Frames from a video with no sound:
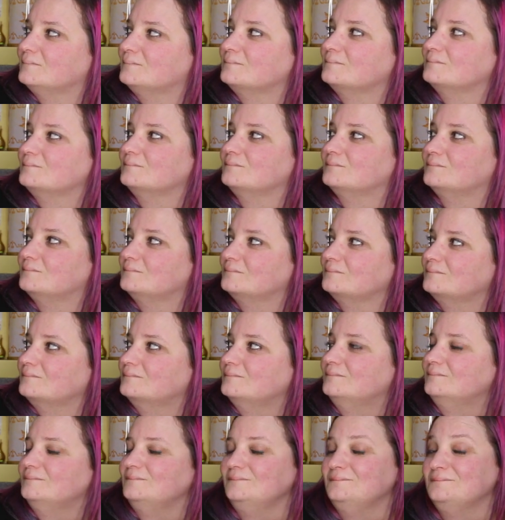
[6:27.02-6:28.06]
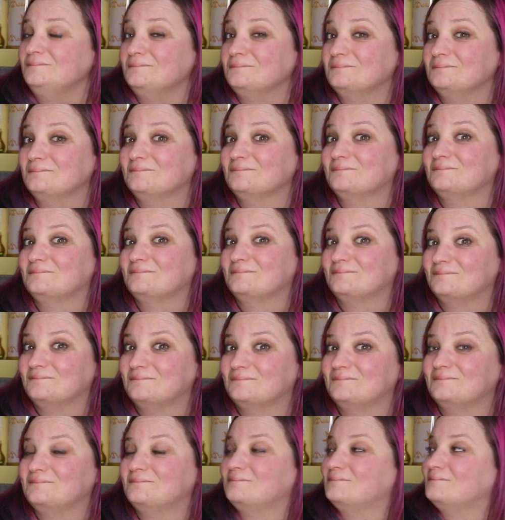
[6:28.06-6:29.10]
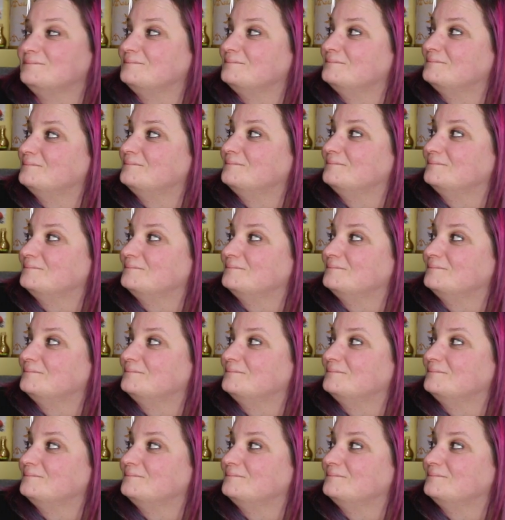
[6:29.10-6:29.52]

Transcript: The person shown says nothing.